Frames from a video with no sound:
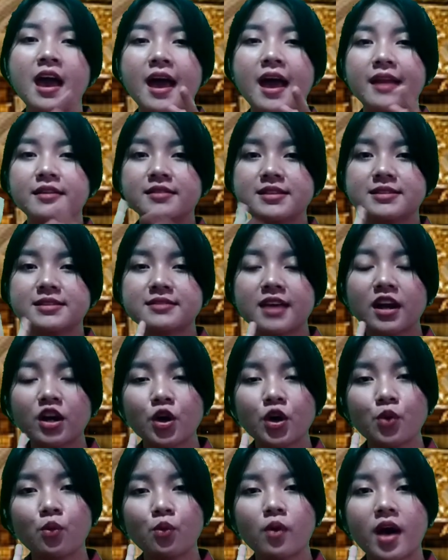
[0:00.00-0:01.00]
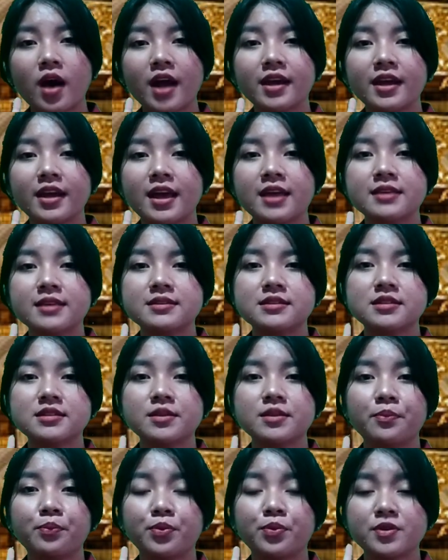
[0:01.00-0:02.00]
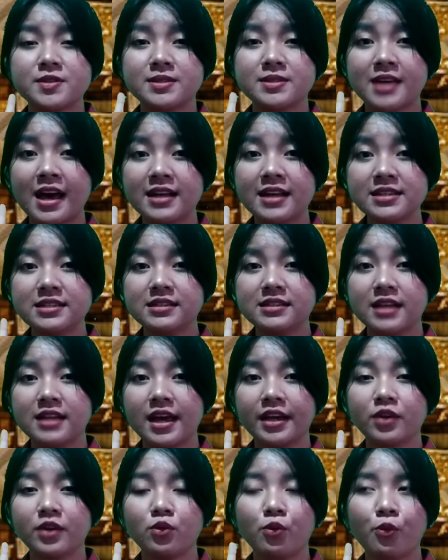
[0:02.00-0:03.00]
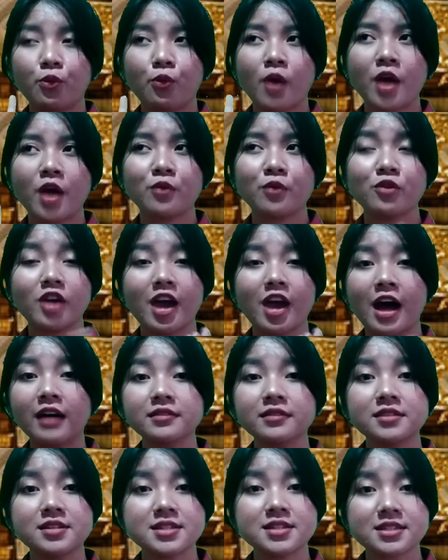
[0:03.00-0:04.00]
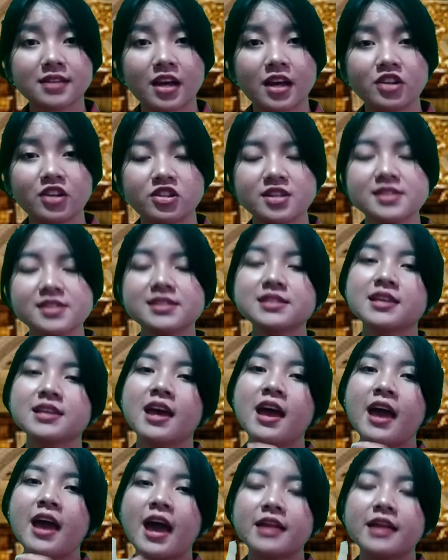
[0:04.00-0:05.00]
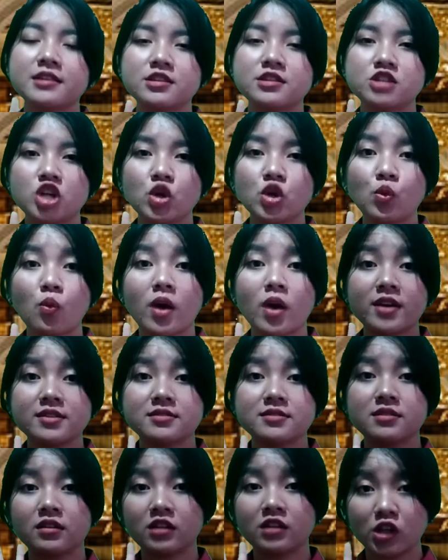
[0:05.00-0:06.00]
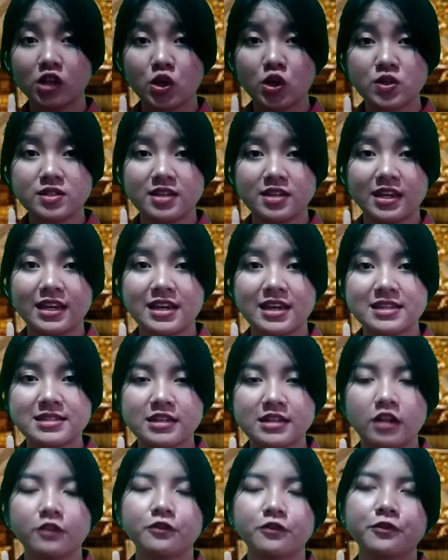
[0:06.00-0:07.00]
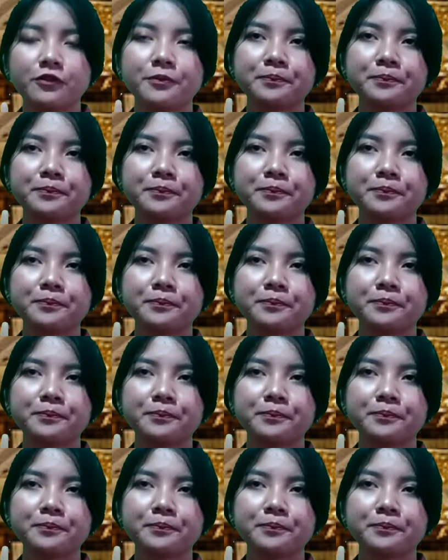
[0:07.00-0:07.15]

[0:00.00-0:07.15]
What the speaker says: and then the second one is the process, like when we held the discussions, and the third one is the closing itself.